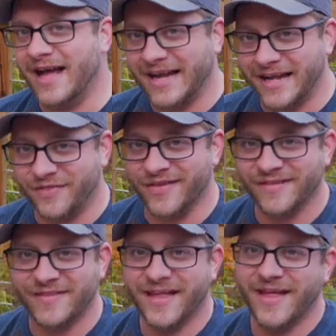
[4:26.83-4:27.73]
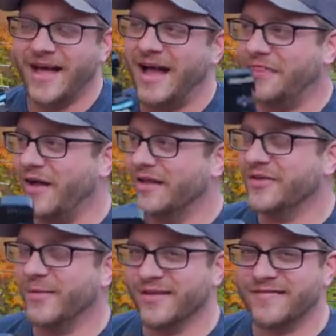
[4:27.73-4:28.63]
not get this. I thought
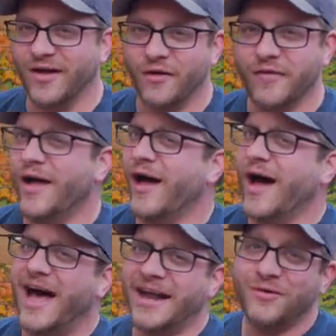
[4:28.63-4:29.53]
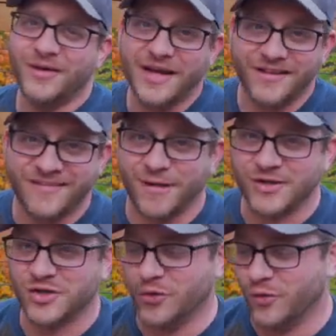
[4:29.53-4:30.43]
to myself, I don't need a
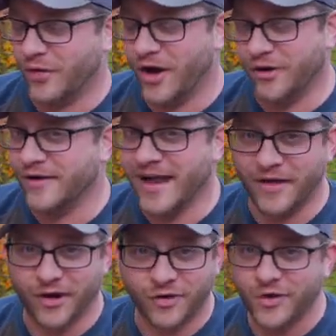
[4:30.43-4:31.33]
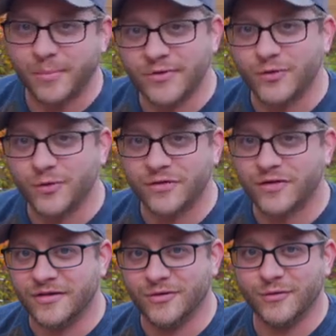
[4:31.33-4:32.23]
special $100 crimp tool
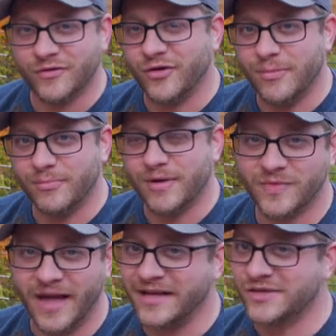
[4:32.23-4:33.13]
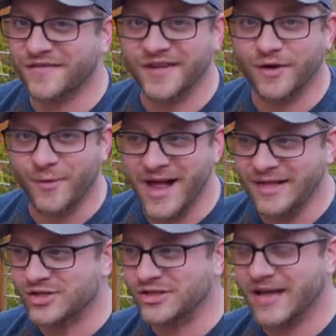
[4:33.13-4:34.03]
to do the crimp. I can just get a
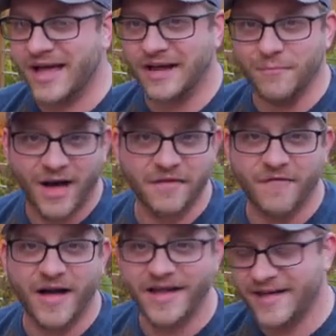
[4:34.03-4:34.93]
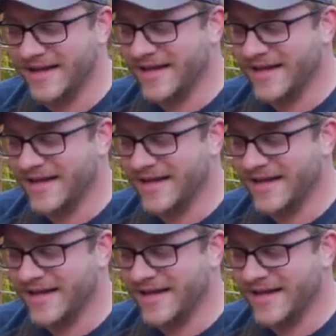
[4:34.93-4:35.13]
wrench and kind of modify it